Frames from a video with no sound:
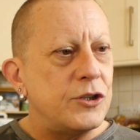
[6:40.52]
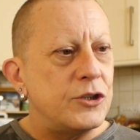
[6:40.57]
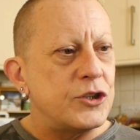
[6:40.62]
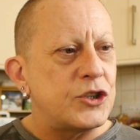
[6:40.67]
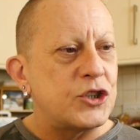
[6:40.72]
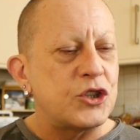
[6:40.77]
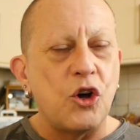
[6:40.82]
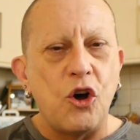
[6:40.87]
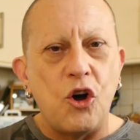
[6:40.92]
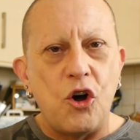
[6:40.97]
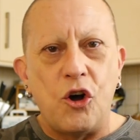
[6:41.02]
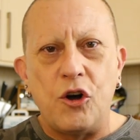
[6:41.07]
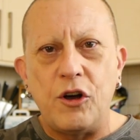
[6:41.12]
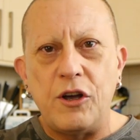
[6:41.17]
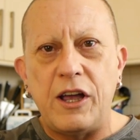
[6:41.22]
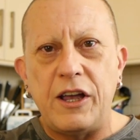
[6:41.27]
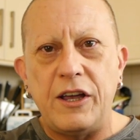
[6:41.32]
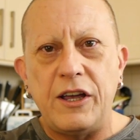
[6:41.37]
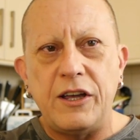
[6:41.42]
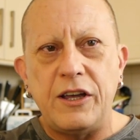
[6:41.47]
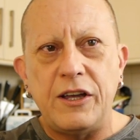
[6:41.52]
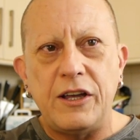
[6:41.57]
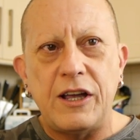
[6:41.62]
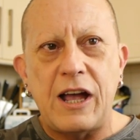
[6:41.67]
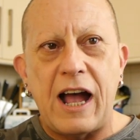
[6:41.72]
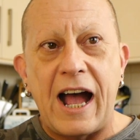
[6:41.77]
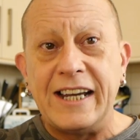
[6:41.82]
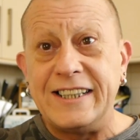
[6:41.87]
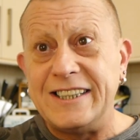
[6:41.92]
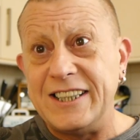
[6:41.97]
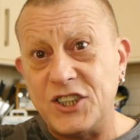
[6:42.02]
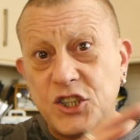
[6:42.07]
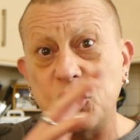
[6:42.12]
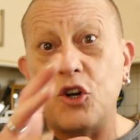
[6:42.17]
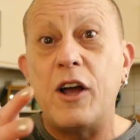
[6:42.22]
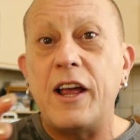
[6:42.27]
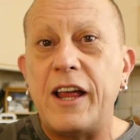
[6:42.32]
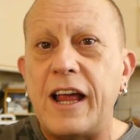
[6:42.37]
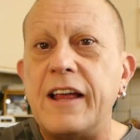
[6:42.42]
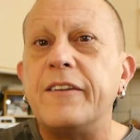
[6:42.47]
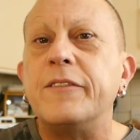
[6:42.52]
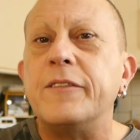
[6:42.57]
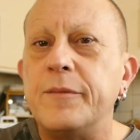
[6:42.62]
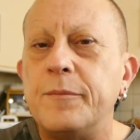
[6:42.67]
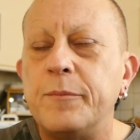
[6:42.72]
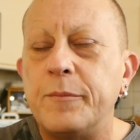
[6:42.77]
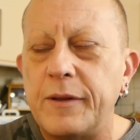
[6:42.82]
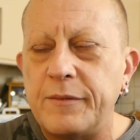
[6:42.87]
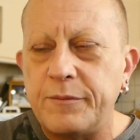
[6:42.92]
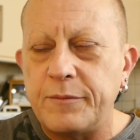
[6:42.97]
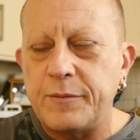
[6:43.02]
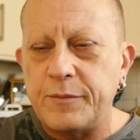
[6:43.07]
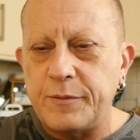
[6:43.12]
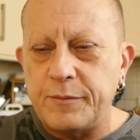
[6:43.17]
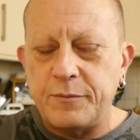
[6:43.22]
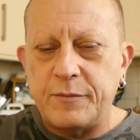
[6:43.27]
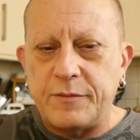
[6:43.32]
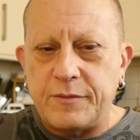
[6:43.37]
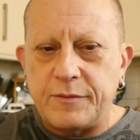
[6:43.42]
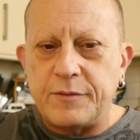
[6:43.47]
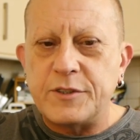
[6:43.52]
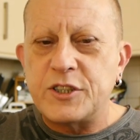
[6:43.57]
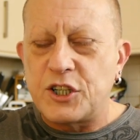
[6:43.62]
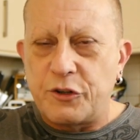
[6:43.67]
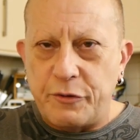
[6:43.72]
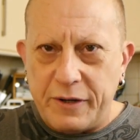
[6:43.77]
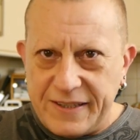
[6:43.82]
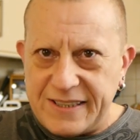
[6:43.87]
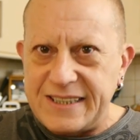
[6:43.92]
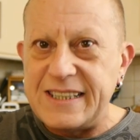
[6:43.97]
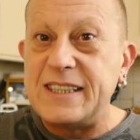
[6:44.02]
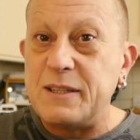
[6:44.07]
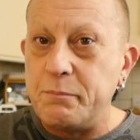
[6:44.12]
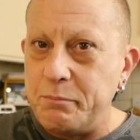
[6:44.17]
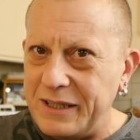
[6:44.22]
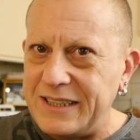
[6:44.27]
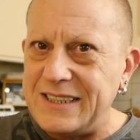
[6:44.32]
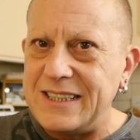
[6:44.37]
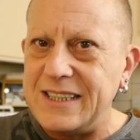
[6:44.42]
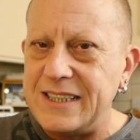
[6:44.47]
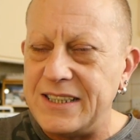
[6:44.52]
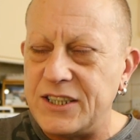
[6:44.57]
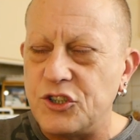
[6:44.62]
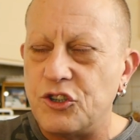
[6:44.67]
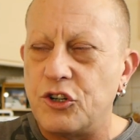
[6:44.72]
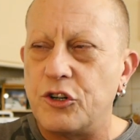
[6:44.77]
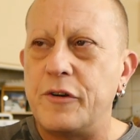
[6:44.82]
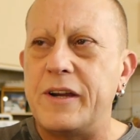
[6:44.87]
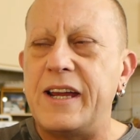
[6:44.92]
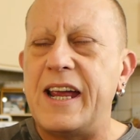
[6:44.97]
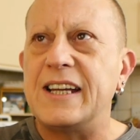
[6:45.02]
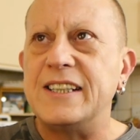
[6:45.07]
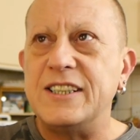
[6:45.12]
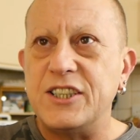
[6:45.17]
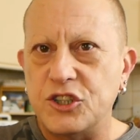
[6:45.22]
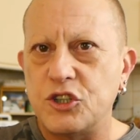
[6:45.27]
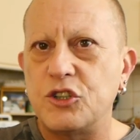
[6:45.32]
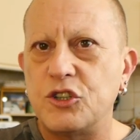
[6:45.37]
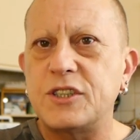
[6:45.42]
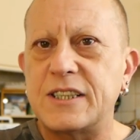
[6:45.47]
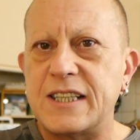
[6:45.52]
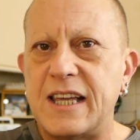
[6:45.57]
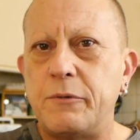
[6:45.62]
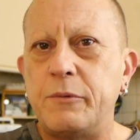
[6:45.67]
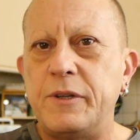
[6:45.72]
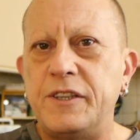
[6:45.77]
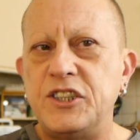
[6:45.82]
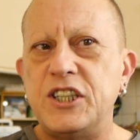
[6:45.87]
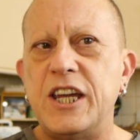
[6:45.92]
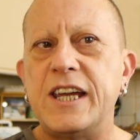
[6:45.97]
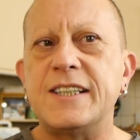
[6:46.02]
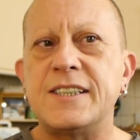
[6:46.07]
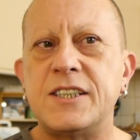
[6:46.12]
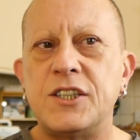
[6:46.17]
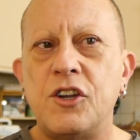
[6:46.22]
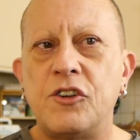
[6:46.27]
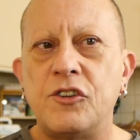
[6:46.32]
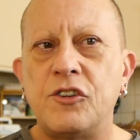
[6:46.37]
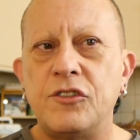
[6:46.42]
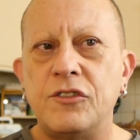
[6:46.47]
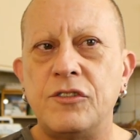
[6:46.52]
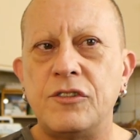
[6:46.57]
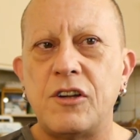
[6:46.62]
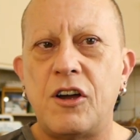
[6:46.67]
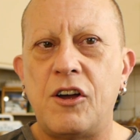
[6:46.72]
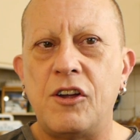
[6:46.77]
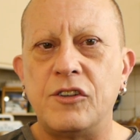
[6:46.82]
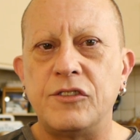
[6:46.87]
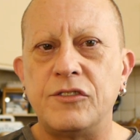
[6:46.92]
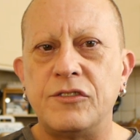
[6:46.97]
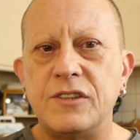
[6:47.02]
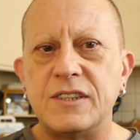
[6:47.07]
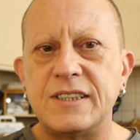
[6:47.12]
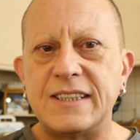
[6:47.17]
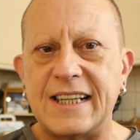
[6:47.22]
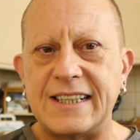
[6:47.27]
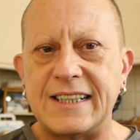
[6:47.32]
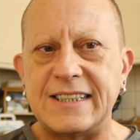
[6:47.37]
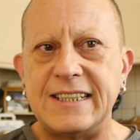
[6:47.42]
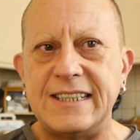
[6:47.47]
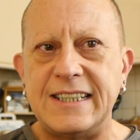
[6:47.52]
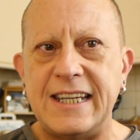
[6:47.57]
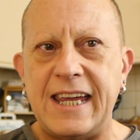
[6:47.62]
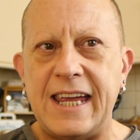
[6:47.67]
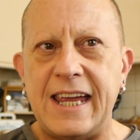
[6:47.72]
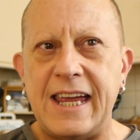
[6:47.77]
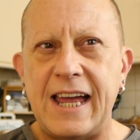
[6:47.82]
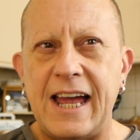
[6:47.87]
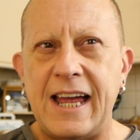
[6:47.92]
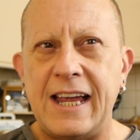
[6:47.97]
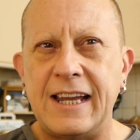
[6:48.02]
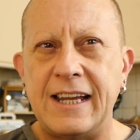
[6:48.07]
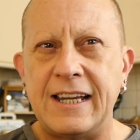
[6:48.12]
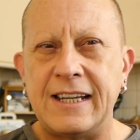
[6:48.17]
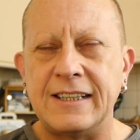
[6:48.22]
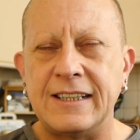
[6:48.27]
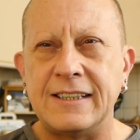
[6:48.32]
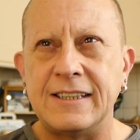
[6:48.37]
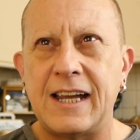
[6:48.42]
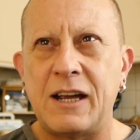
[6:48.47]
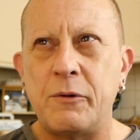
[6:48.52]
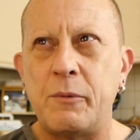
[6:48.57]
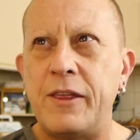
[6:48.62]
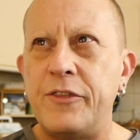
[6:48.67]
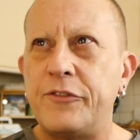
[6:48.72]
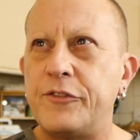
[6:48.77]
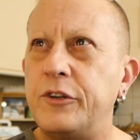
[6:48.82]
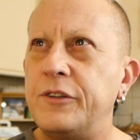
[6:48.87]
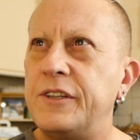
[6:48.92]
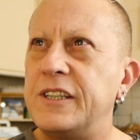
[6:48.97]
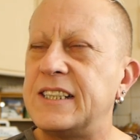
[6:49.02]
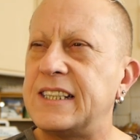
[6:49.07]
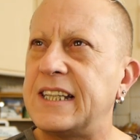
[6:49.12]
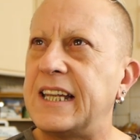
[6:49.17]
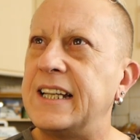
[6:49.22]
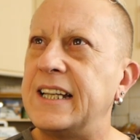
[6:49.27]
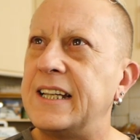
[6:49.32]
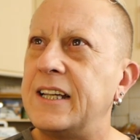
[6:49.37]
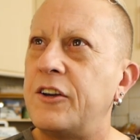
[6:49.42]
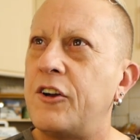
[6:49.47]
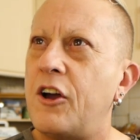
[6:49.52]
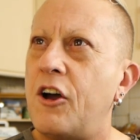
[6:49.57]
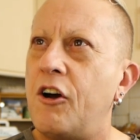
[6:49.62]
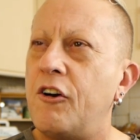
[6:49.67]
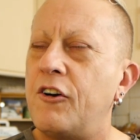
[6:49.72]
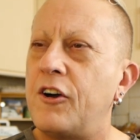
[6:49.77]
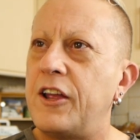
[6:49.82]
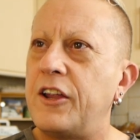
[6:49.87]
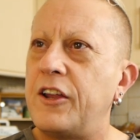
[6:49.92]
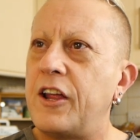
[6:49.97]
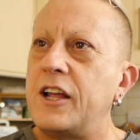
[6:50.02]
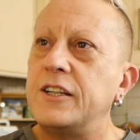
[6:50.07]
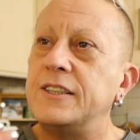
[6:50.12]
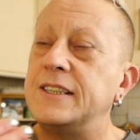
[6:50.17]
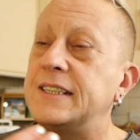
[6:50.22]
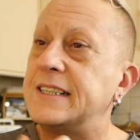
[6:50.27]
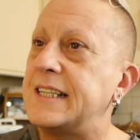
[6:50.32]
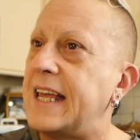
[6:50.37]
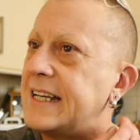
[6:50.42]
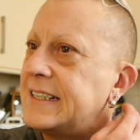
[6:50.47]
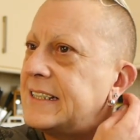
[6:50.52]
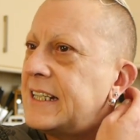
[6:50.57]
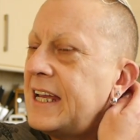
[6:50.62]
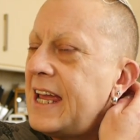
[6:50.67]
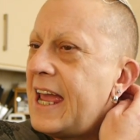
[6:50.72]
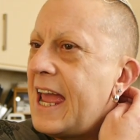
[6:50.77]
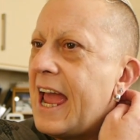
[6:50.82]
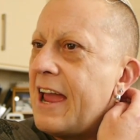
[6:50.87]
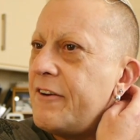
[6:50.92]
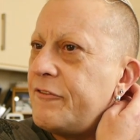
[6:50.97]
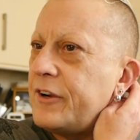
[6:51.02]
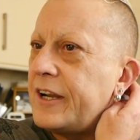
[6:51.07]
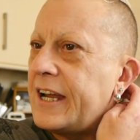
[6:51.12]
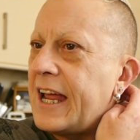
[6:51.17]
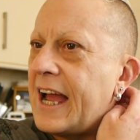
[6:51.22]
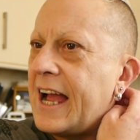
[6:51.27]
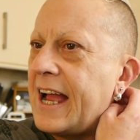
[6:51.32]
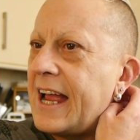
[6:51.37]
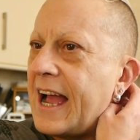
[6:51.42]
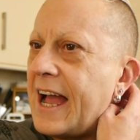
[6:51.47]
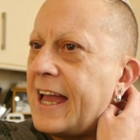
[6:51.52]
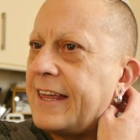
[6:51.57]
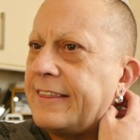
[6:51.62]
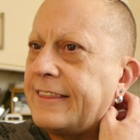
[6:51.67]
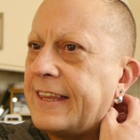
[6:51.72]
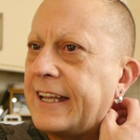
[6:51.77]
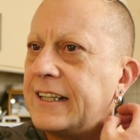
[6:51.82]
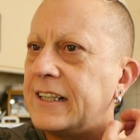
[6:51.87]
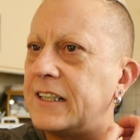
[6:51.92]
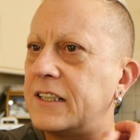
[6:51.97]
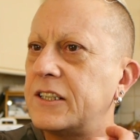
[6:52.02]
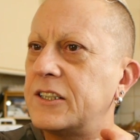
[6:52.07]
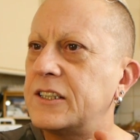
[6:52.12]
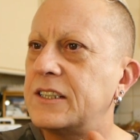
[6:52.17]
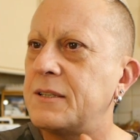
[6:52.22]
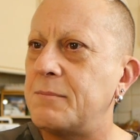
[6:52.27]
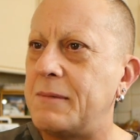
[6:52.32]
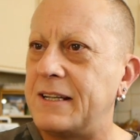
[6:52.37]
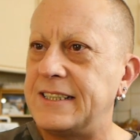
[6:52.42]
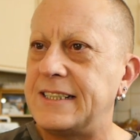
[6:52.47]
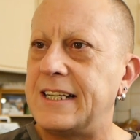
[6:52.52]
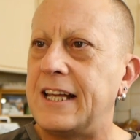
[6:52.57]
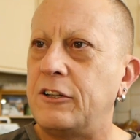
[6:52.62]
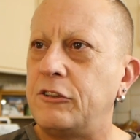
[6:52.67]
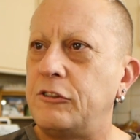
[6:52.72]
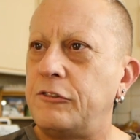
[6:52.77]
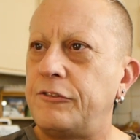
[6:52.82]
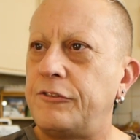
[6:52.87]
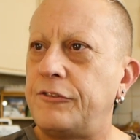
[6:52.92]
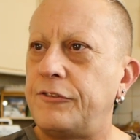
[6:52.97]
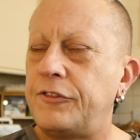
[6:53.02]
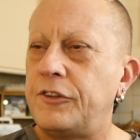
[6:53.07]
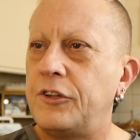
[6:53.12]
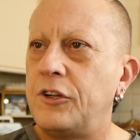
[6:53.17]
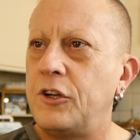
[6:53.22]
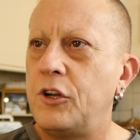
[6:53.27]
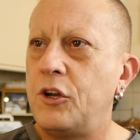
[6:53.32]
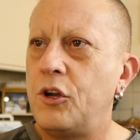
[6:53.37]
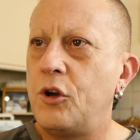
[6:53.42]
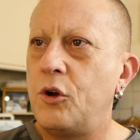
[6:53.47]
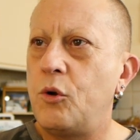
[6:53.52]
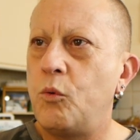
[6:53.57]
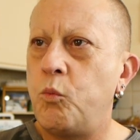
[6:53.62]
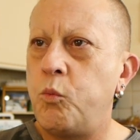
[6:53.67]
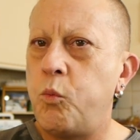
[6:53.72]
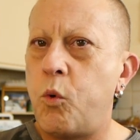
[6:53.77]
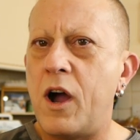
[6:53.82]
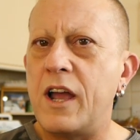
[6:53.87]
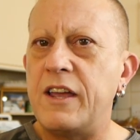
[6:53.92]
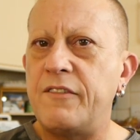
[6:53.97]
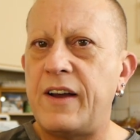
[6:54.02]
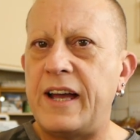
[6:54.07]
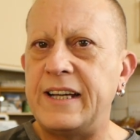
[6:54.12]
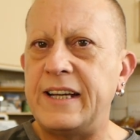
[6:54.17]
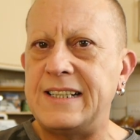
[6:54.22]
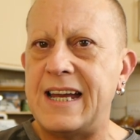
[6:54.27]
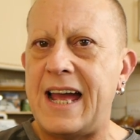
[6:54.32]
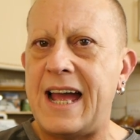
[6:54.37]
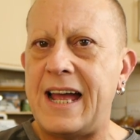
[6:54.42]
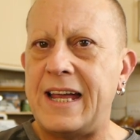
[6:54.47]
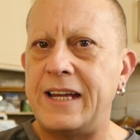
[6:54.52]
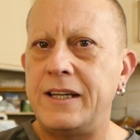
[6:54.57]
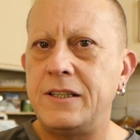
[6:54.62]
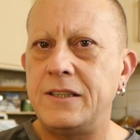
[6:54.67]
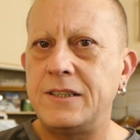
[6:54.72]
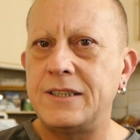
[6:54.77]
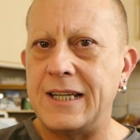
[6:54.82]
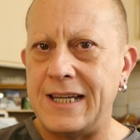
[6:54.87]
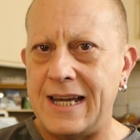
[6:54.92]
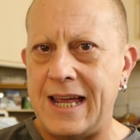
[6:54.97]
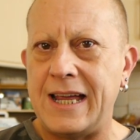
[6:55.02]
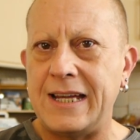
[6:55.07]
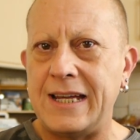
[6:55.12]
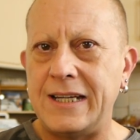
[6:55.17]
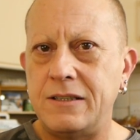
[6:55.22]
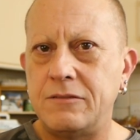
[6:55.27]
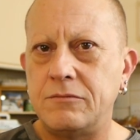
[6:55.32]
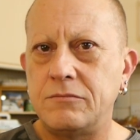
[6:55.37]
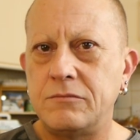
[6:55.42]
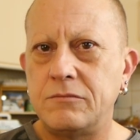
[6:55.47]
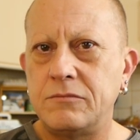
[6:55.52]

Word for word: so, I discovered sorry, this is a bitchy story. I discussed that with Jason on on Saturday, and I went through this thing uh, uh, and said every night I think to myself, "What if I die tonight?"